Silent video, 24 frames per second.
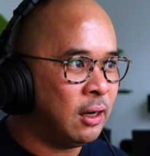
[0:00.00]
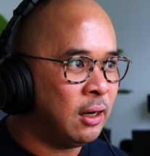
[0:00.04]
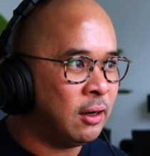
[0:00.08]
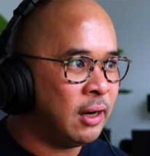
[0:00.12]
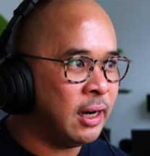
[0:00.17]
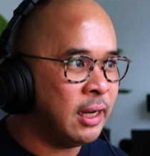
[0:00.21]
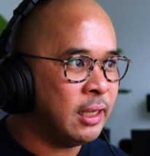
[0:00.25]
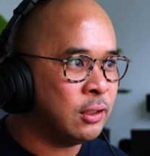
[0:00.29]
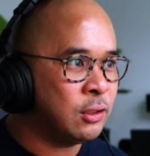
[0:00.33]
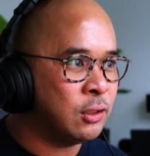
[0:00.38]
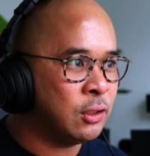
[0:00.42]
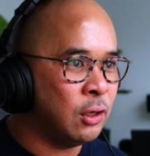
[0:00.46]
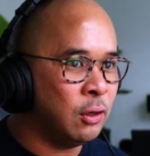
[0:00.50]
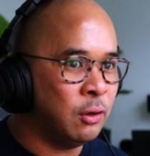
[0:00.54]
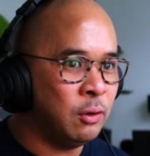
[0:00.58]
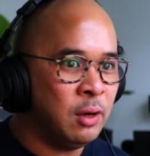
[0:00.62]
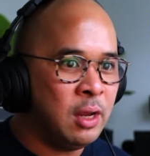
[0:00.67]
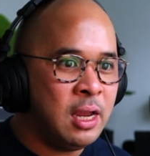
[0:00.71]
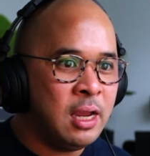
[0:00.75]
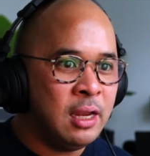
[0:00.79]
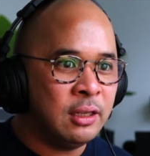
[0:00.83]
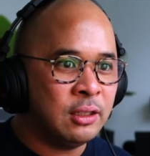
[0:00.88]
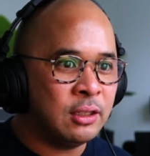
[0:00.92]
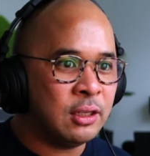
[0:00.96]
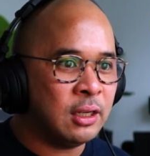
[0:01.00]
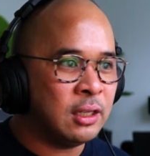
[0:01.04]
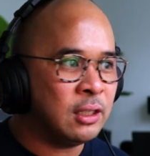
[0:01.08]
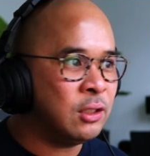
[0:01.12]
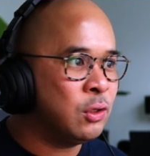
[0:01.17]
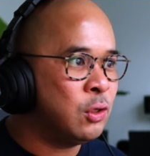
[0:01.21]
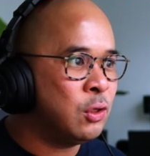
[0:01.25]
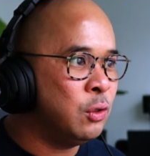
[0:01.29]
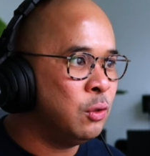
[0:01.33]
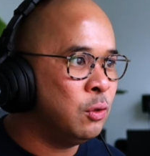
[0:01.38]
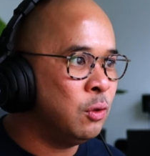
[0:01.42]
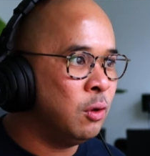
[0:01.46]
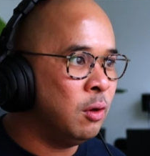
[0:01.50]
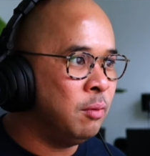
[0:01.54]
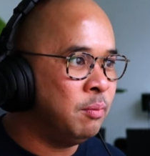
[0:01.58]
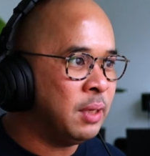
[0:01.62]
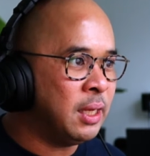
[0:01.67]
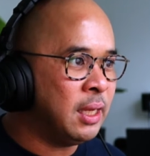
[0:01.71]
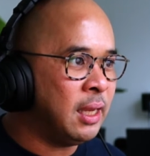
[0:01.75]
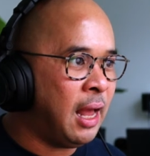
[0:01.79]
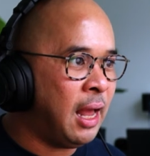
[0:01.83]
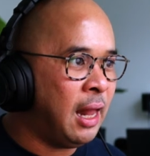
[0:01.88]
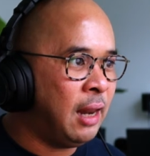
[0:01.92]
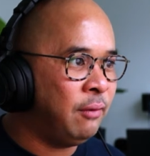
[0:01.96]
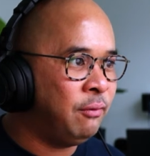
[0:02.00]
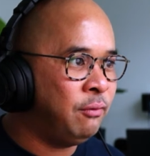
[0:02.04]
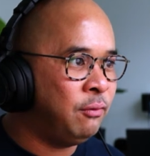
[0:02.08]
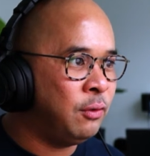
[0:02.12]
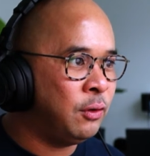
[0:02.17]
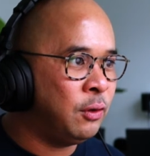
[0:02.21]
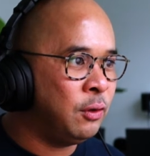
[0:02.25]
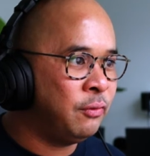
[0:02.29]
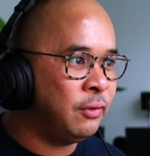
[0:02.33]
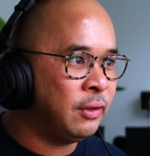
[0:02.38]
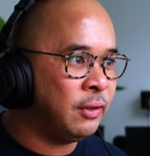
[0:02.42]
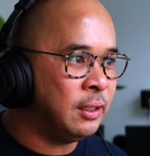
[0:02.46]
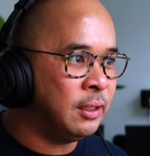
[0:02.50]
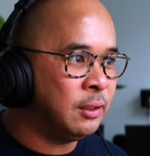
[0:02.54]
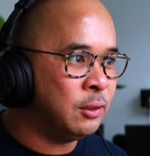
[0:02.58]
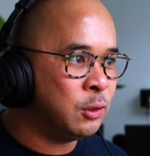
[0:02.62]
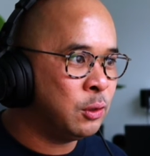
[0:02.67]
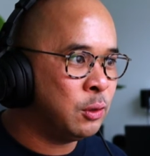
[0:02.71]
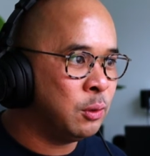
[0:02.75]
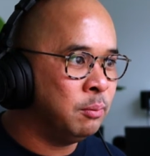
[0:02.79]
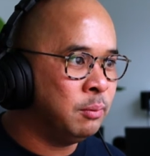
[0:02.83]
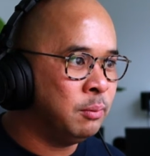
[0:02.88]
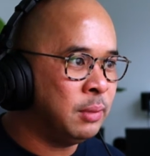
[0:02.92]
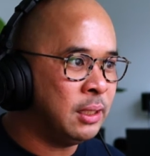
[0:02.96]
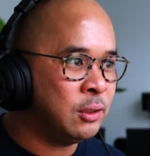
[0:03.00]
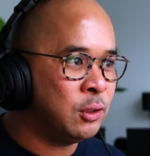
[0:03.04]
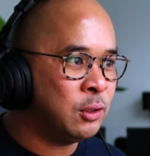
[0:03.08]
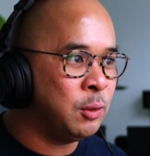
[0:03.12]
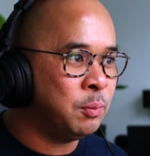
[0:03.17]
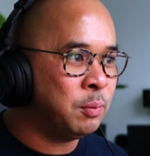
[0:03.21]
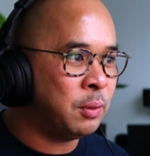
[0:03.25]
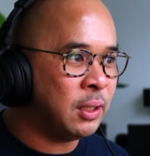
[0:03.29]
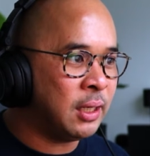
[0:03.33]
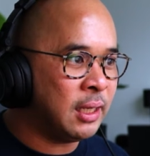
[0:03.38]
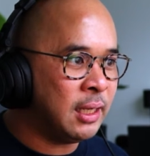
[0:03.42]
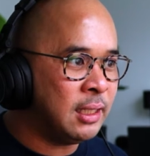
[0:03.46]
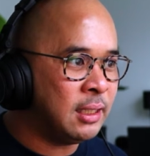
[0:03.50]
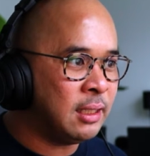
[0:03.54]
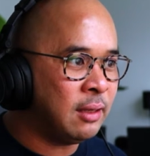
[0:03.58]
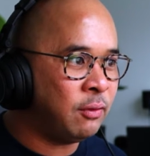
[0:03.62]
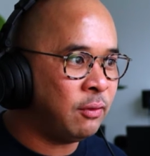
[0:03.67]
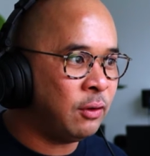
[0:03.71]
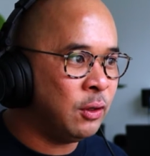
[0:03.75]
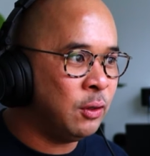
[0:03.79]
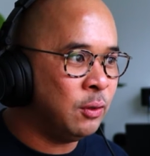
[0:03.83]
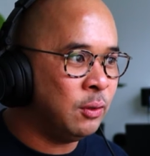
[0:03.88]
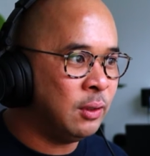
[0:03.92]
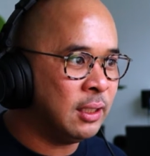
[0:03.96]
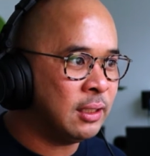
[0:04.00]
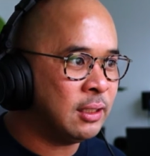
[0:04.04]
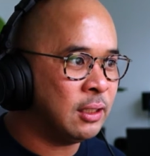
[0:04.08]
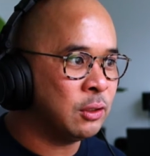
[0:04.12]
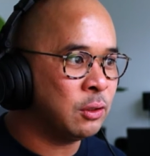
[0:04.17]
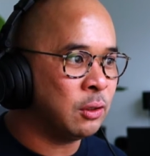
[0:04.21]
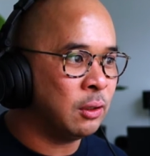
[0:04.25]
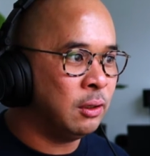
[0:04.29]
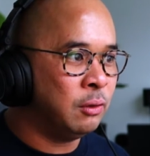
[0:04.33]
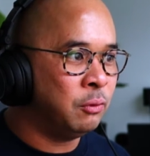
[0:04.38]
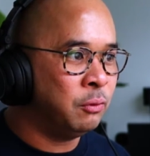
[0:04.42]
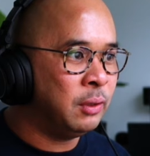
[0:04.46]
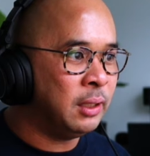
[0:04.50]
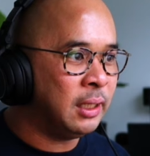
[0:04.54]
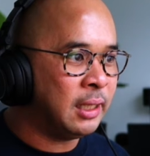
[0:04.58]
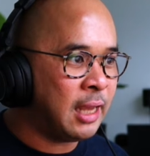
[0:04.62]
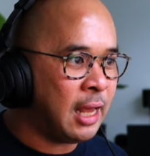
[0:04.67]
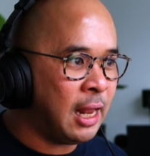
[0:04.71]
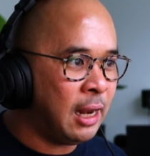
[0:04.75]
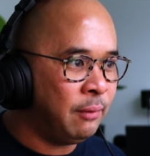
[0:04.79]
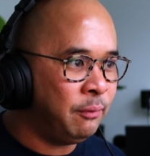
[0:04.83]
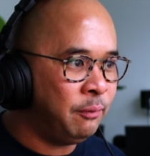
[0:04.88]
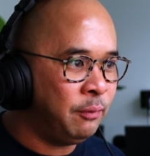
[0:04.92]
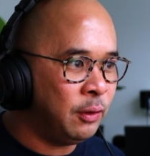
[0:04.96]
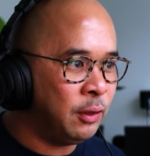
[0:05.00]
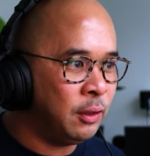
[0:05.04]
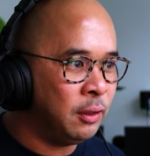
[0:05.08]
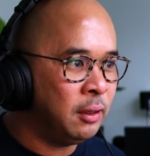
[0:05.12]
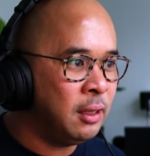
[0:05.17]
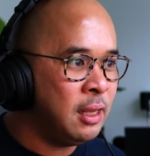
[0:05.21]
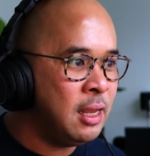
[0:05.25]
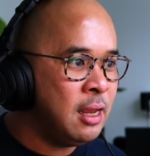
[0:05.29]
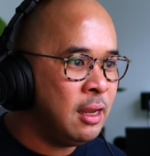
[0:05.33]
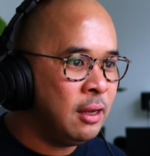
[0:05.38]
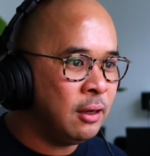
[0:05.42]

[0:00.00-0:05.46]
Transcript: All right, so just to be helpful, be super easy for you, this is a really helpful